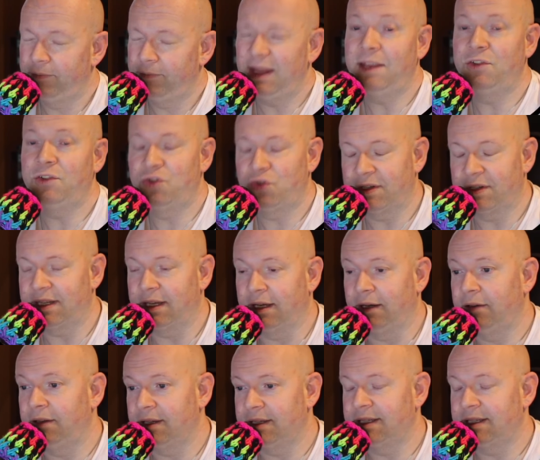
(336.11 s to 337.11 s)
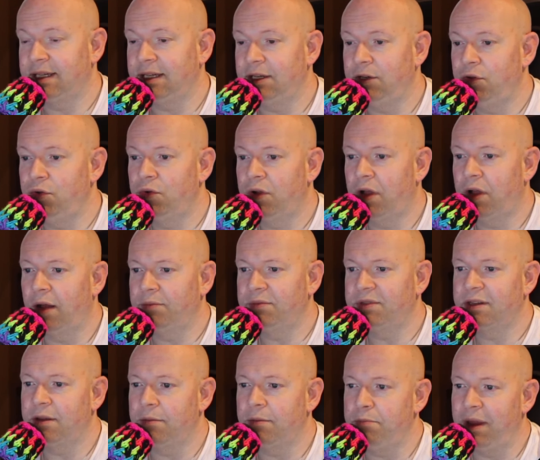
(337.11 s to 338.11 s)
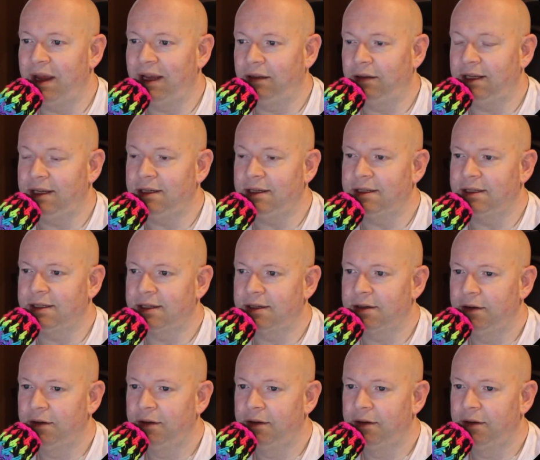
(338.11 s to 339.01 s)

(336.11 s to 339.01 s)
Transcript: interesting to see who comes to Bayley's